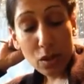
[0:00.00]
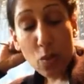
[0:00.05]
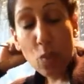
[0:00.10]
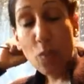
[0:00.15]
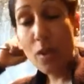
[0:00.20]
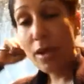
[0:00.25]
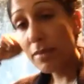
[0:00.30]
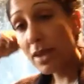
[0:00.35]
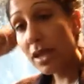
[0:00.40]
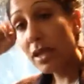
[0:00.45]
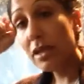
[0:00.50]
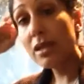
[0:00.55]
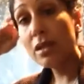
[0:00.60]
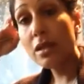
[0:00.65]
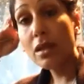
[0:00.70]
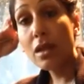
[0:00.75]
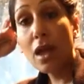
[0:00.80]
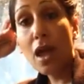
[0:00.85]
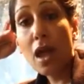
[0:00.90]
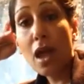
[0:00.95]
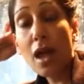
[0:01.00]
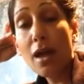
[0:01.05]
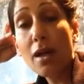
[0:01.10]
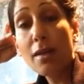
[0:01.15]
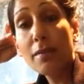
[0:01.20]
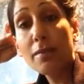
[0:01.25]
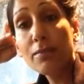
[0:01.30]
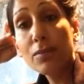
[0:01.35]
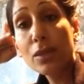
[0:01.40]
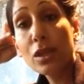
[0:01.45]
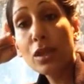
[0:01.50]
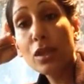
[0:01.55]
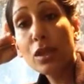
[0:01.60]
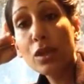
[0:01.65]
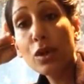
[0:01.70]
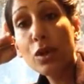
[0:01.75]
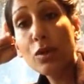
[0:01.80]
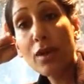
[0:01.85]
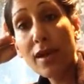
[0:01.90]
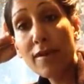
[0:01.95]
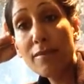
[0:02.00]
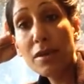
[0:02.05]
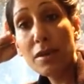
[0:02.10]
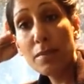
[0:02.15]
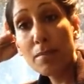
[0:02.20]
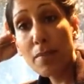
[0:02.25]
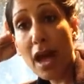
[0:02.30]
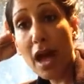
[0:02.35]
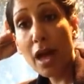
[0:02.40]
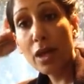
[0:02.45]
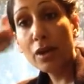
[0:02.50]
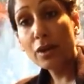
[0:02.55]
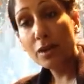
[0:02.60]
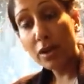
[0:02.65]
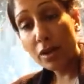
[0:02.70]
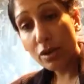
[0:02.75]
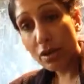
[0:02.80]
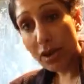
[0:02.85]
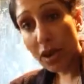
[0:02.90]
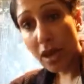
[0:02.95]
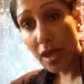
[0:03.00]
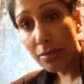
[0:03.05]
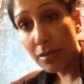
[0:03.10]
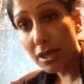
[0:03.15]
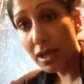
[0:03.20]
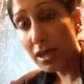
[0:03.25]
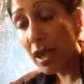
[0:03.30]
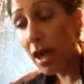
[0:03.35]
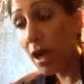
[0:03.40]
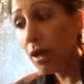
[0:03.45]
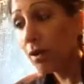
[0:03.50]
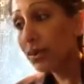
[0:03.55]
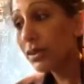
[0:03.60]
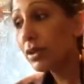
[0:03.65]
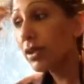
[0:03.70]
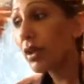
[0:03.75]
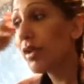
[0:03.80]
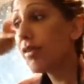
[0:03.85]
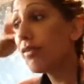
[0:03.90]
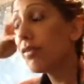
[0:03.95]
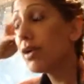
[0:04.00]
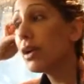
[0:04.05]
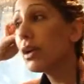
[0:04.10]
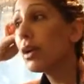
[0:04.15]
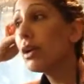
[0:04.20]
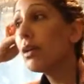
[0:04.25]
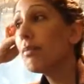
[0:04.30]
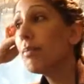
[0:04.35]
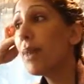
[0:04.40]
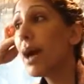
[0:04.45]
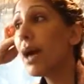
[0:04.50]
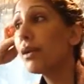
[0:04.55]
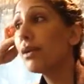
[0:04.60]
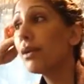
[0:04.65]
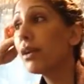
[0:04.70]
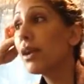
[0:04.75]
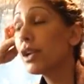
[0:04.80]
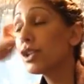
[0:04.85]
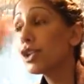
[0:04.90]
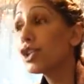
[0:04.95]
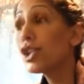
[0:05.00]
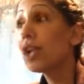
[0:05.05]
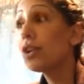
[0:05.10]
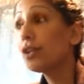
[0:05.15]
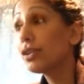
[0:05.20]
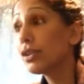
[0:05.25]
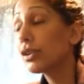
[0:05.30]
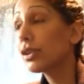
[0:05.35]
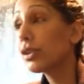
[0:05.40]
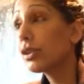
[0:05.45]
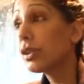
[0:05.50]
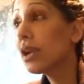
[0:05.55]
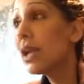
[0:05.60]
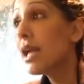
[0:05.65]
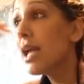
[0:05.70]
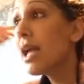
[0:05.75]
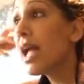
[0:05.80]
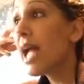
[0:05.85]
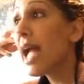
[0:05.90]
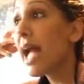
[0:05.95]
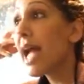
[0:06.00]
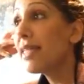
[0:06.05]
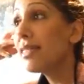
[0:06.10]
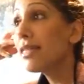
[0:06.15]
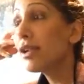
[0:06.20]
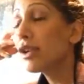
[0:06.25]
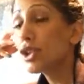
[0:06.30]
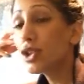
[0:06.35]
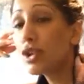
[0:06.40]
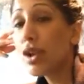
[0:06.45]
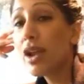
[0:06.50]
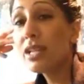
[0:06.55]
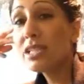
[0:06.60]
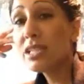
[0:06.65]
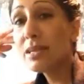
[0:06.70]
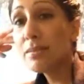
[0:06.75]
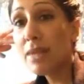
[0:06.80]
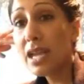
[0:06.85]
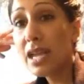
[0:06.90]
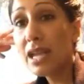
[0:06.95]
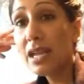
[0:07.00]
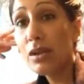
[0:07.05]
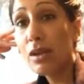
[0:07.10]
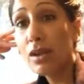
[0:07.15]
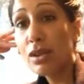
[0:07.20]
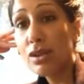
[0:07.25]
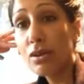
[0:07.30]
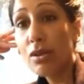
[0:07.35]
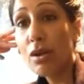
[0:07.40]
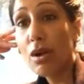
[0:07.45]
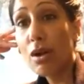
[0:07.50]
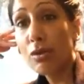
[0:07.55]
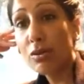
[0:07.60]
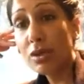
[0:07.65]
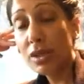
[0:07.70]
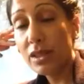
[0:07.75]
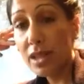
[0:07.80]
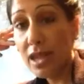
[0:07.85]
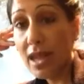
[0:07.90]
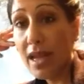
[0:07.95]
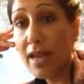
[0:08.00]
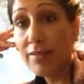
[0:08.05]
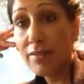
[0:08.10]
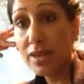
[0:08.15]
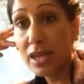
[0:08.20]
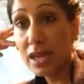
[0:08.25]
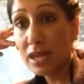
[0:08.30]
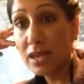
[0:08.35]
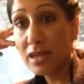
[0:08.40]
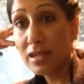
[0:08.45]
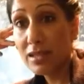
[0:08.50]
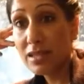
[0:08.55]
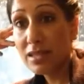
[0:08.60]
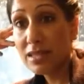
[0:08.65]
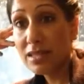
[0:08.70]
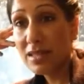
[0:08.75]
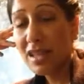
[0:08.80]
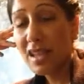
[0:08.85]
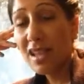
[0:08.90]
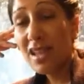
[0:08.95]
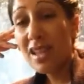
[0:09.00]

women who have been battered and are coming out of a shelter, and they're trying to make it on their own and they have kids.